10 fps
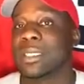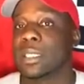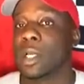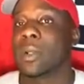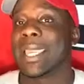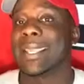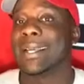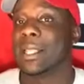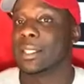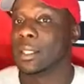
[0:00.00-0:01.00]
is located
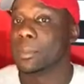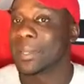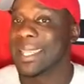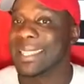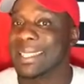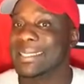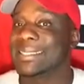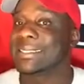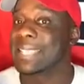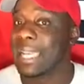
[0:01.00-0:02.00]
under the
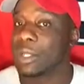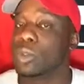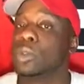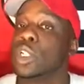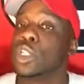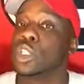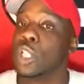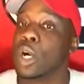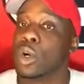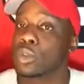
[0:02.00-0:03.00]
playlist titled
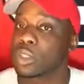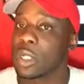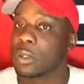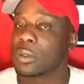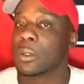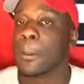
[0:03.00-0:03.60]
Dog Talk.